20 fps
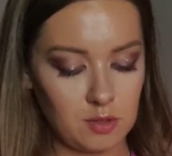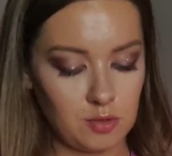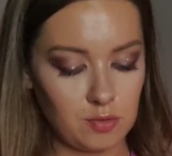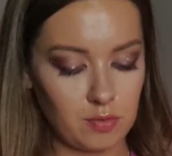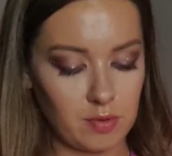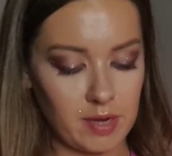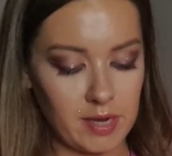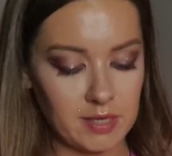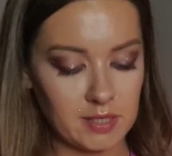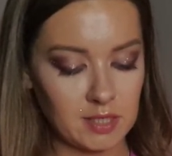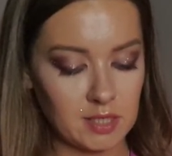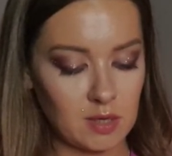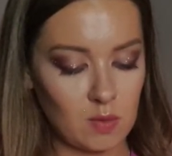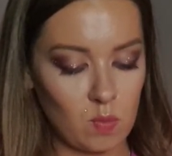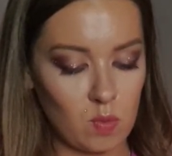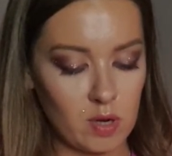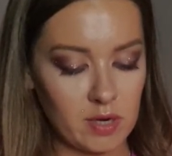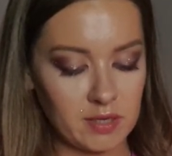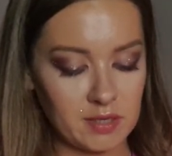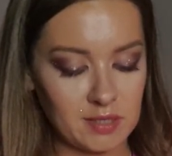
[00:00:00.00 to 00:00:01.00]
To
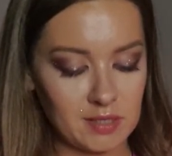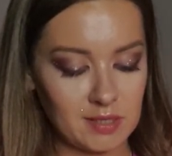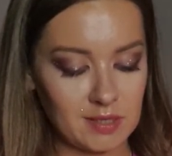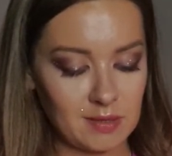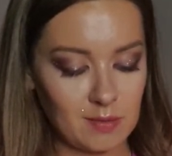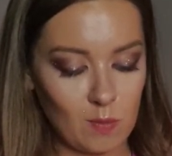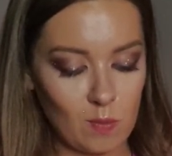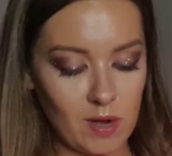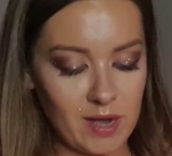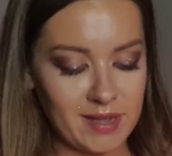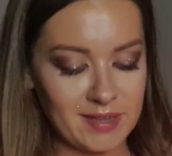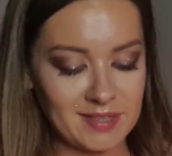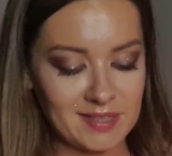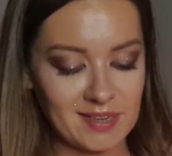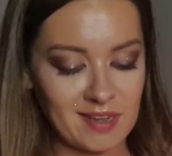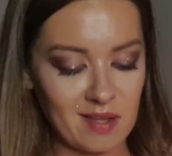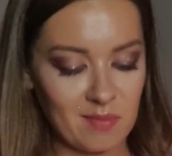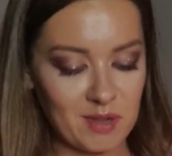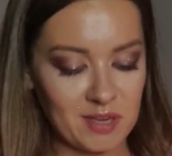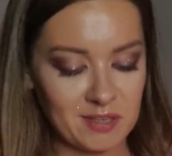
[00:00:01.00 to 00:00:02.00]
ask what it's, why
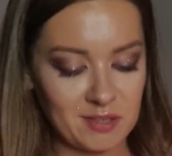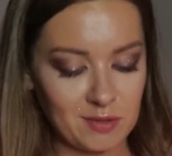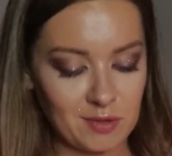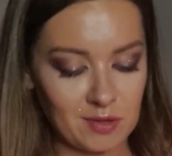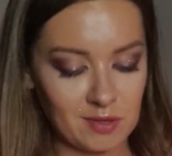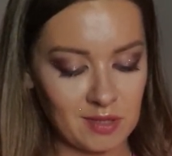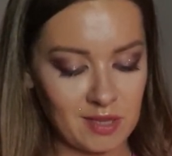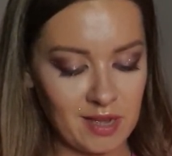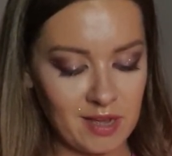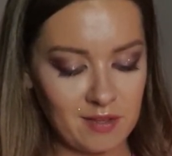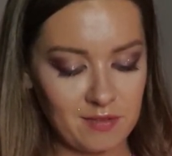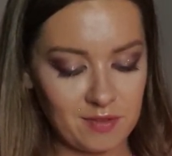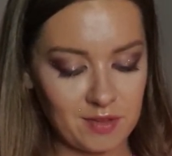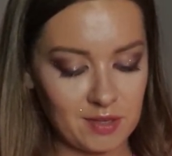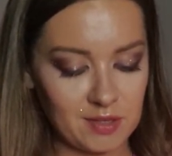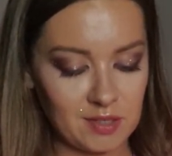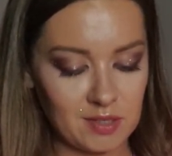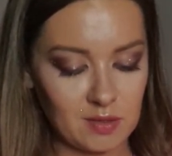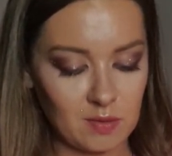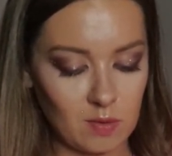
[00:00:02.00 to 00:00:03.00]
it's coming to your life,
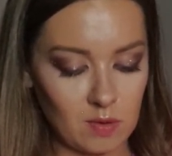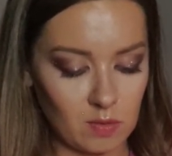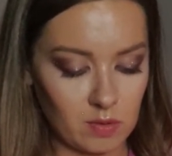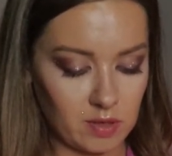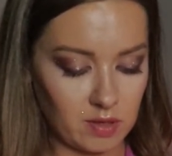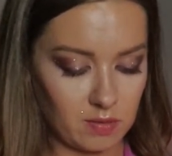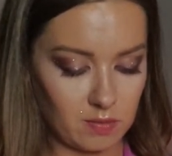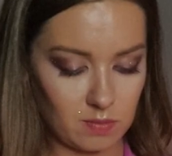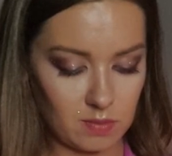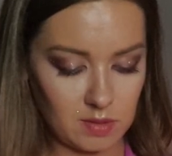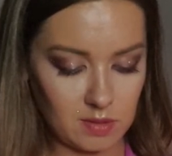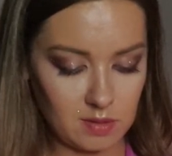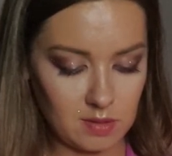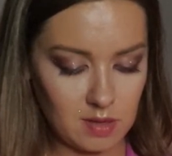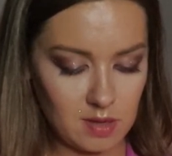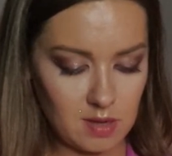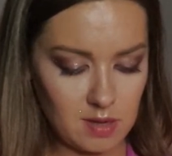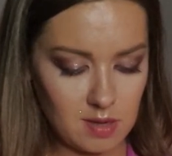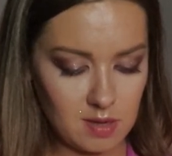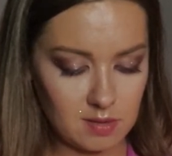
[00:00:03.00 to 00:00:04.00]
and okay.
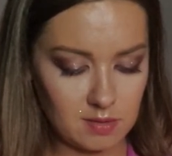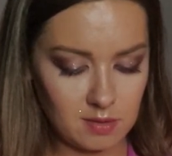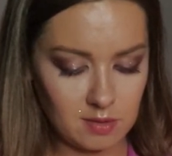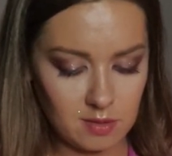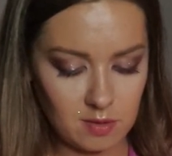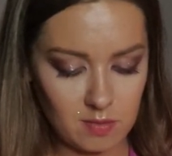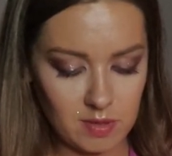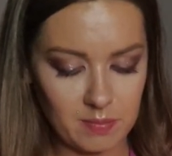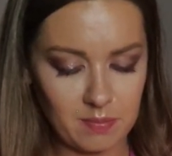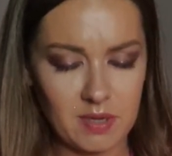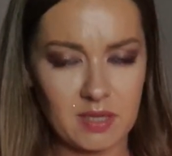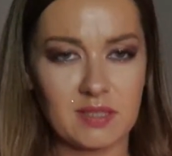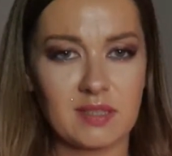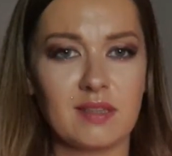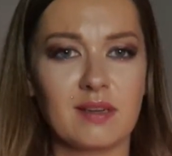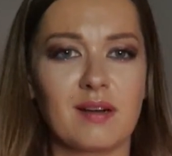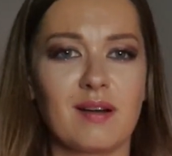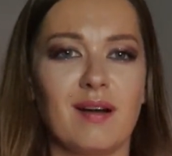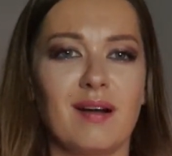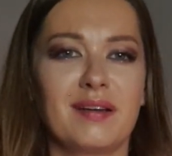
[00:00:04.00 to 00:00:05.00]
Ah, no, I
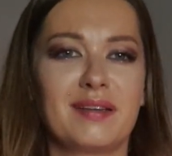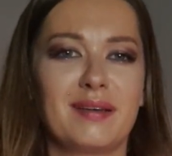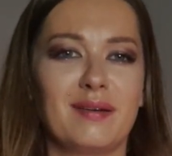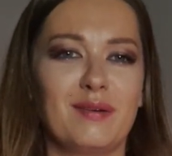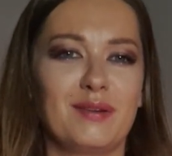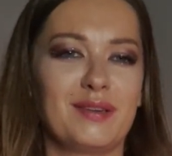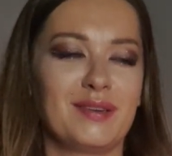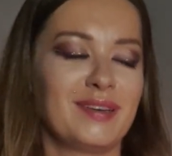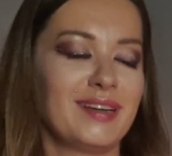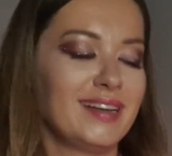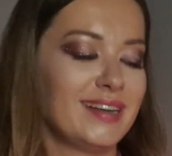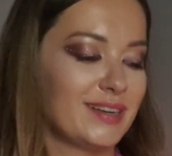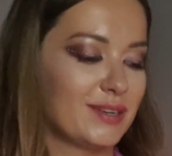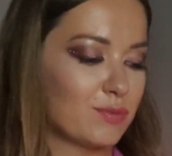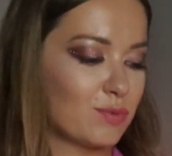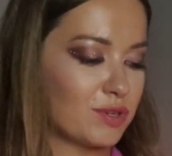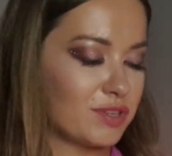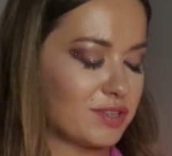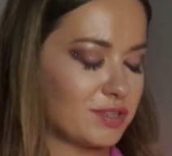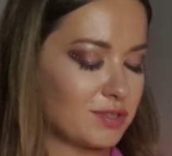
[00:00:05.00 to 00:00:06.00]
missed the card. I
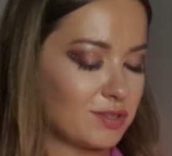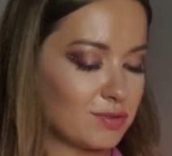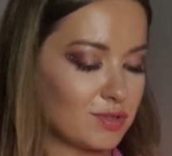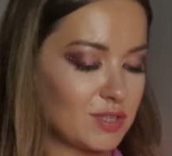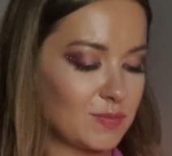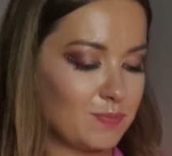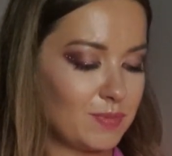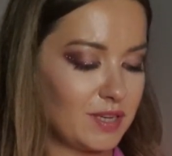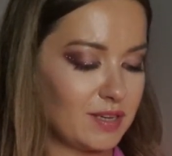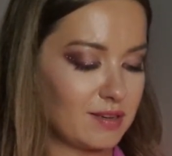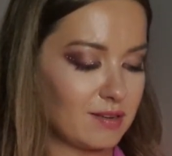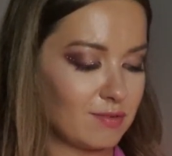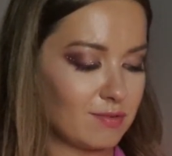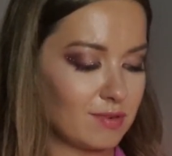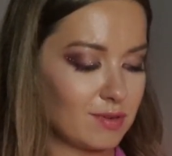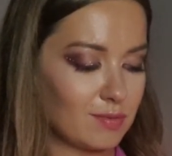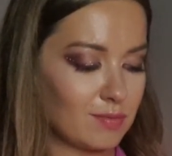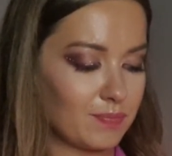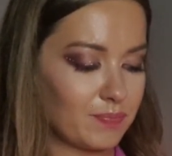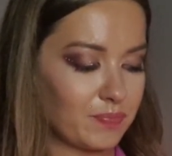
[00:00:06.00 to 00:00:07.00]
wanted to speak, oh
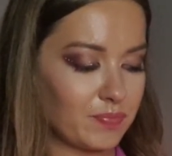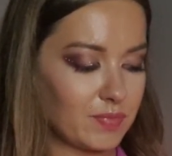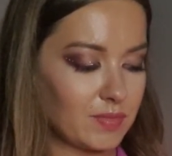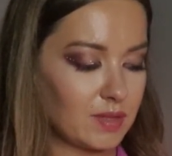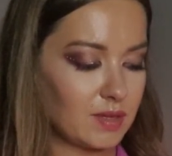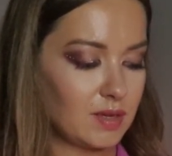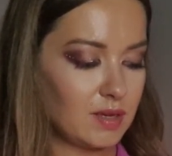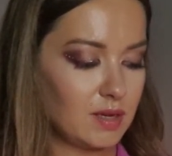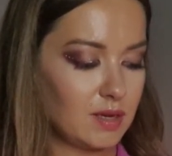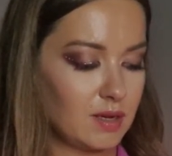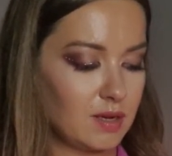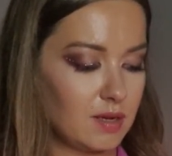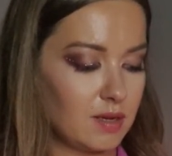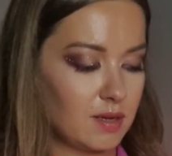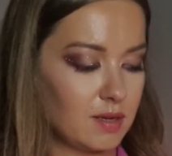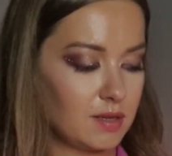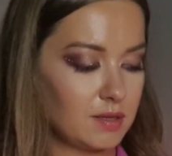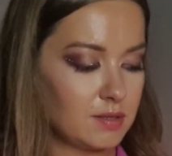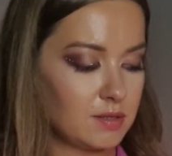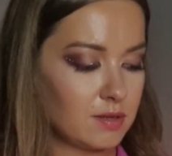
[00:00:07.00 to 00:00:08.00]
no.
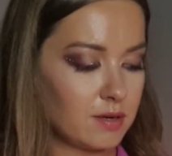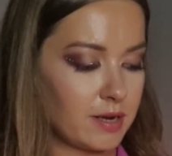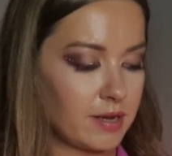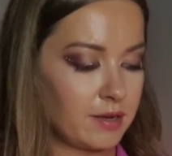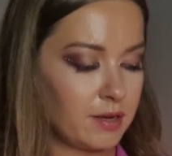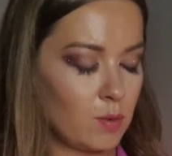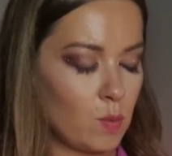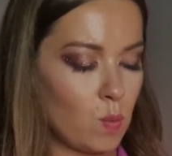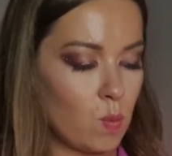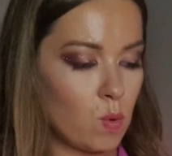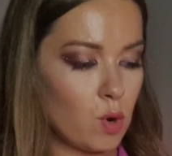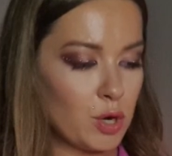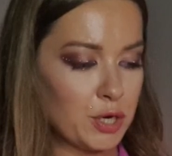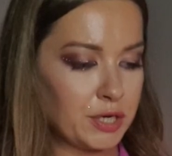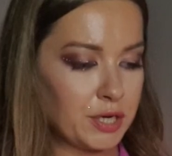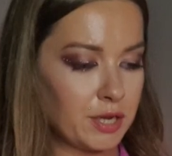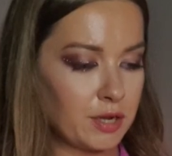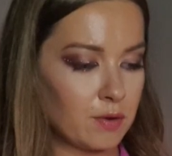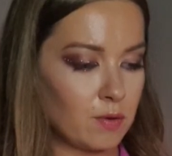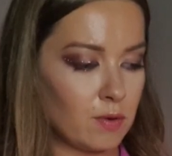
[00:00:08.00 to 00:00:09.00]
Is there any
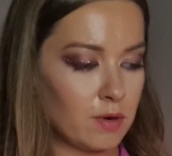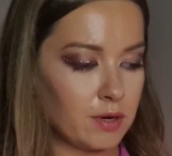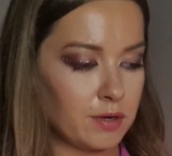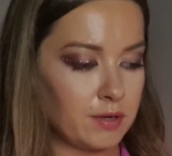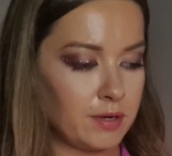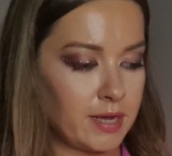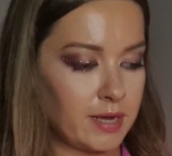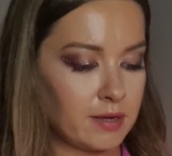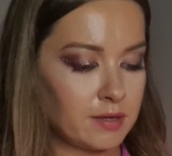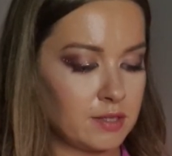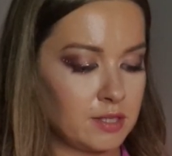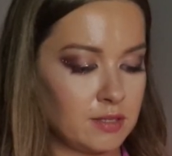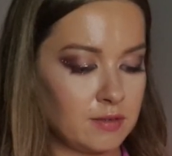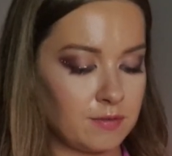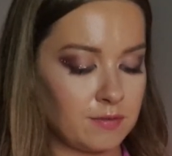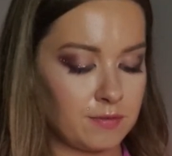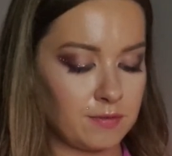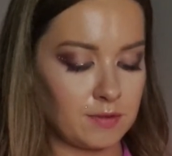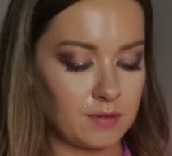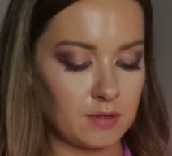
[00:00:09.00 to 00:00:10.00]
warning or
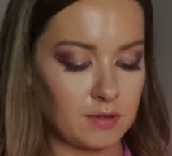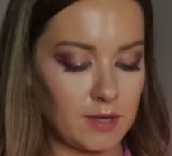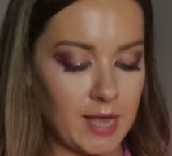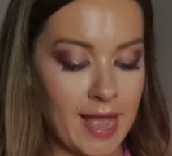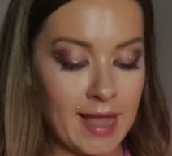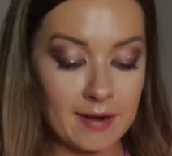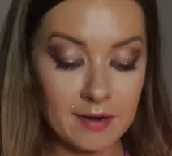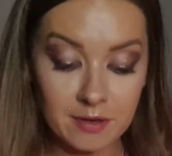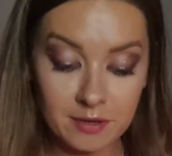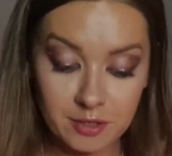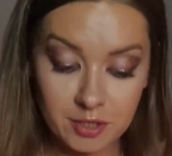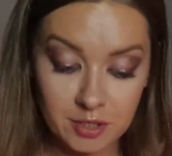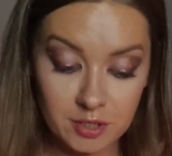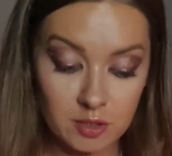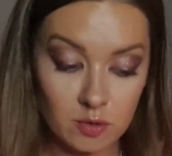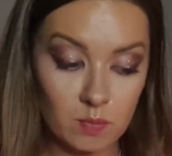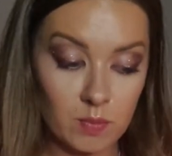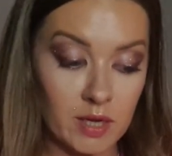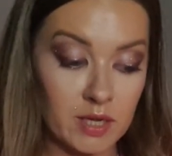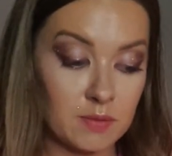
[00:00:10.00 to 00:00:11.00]
negative
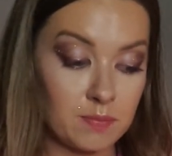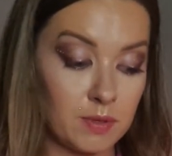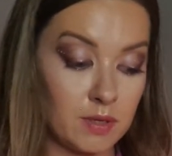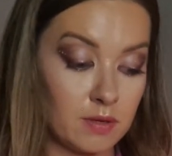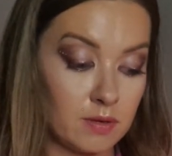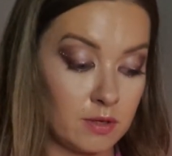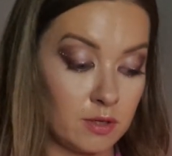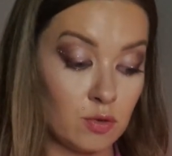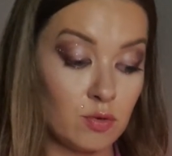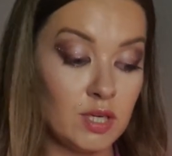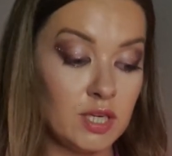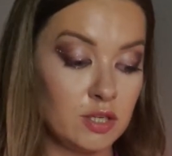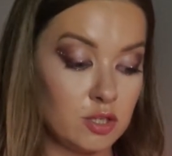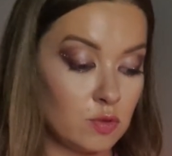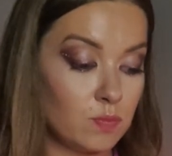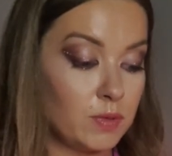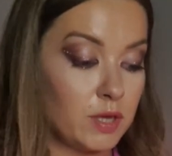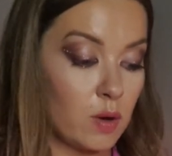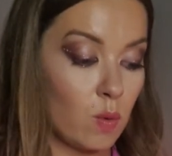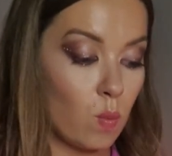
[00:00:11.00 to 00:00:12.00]
energies you might be, you need
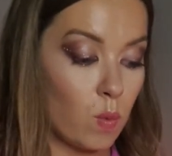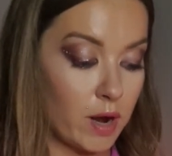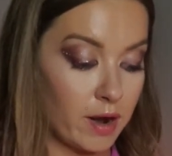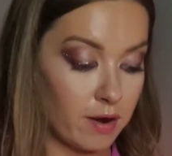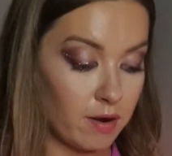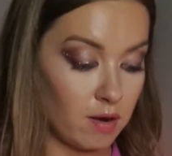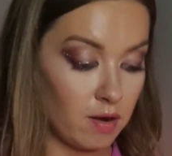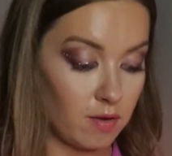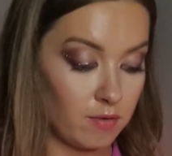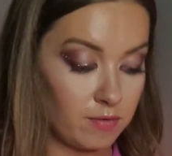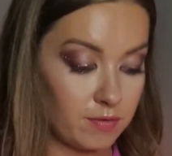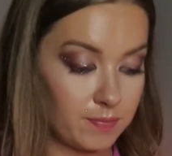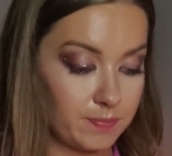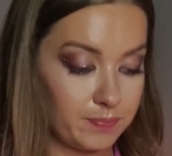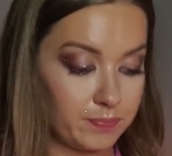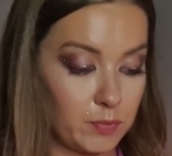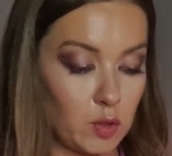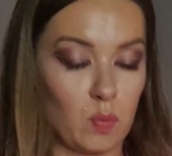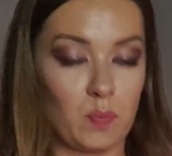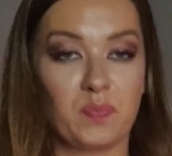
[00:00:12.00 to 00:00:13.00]
to be aware of?
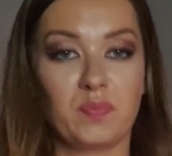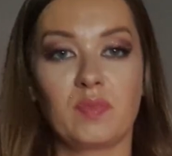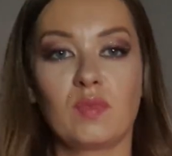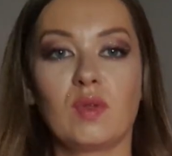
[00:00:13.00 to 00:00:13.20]
No,